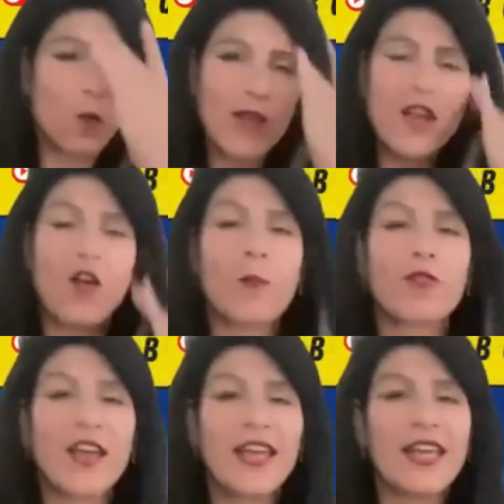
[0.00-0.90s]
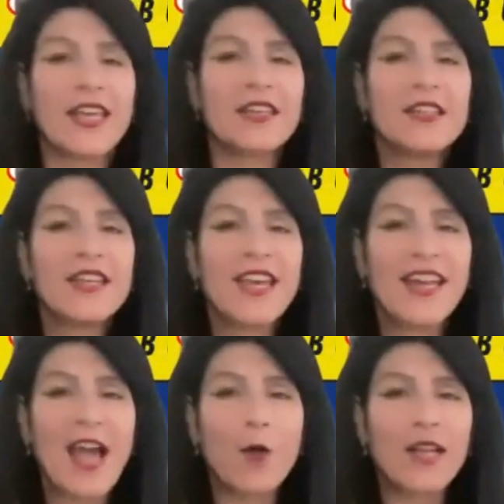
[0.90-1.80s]
we are planning an
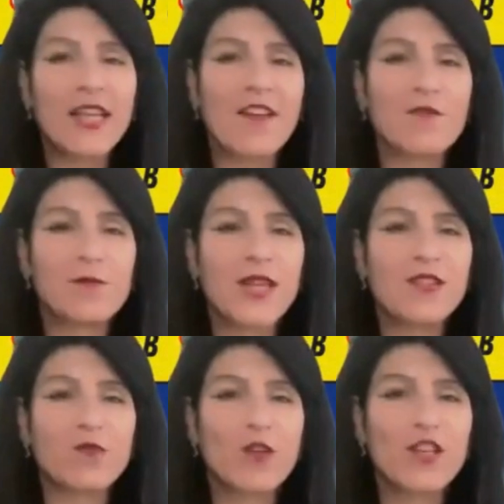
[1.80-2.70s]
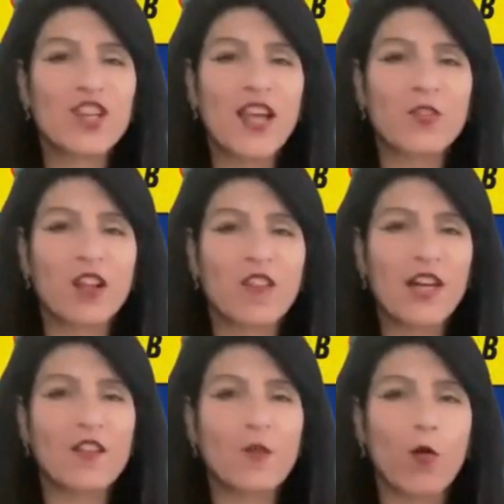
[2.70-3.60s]
outing. I've been reaching out to a
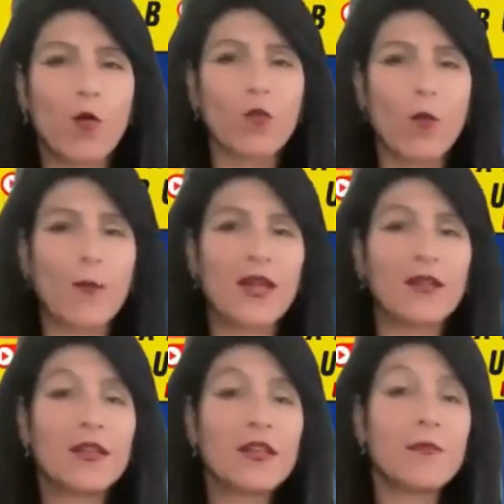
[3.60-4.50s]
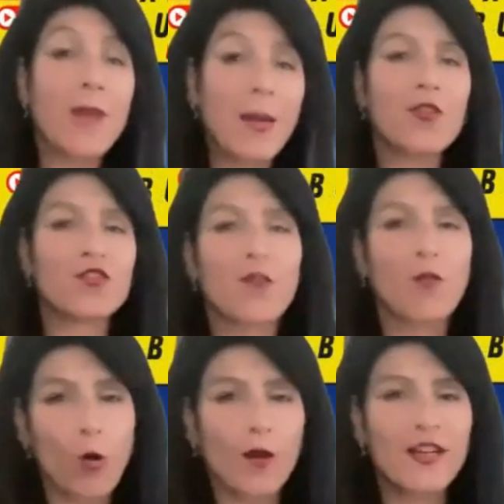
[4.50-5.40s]
lot of the Warrior Women members of
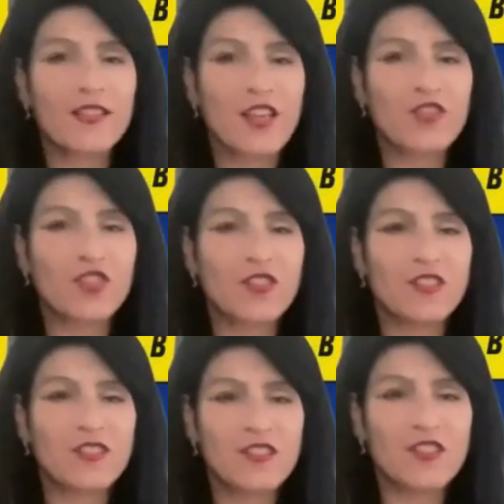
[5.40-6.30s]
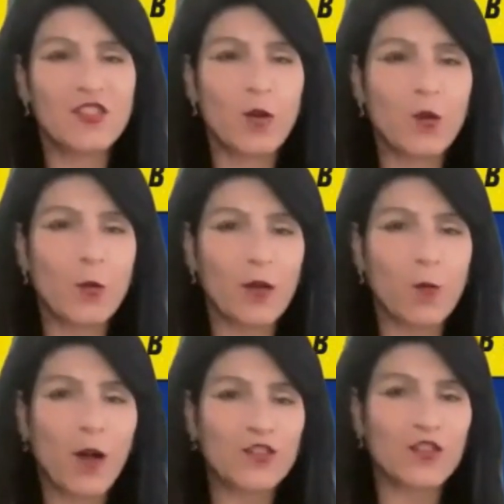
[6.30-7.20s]
our organization to do a quick
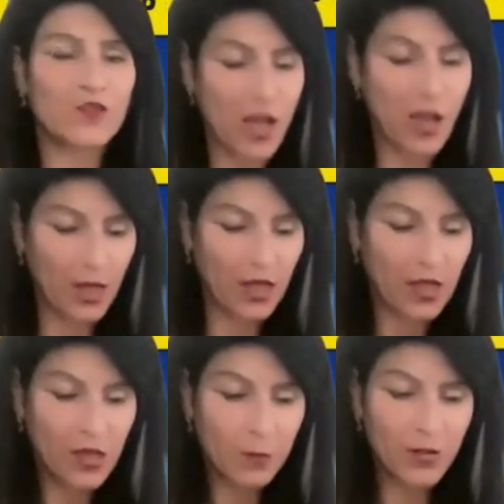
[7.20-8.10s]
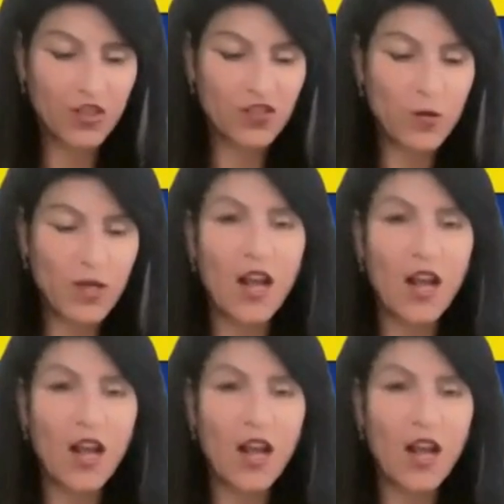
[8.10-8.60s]
watch of Tommy, but she's doing